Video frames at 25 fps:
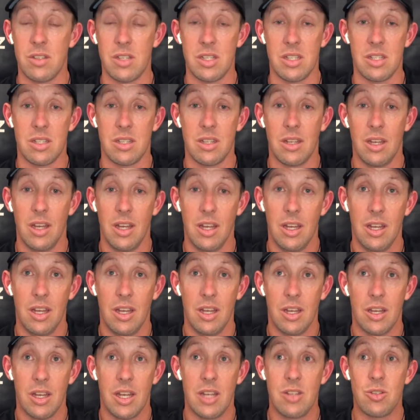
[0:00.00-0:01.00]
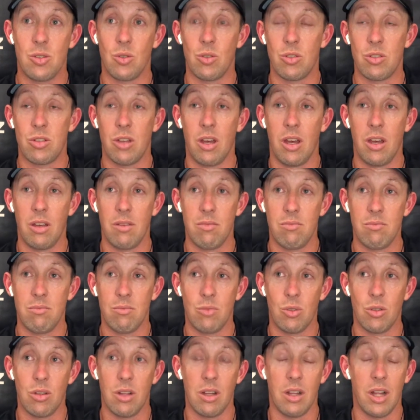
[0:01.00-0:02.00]
He's also
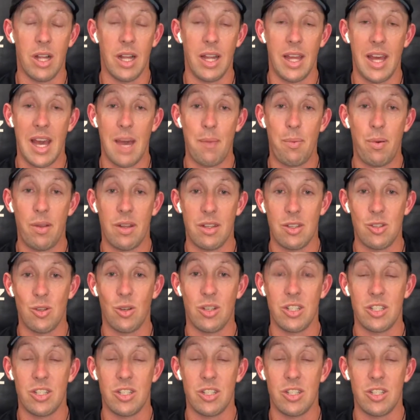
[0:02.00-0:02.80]
more than likely happy to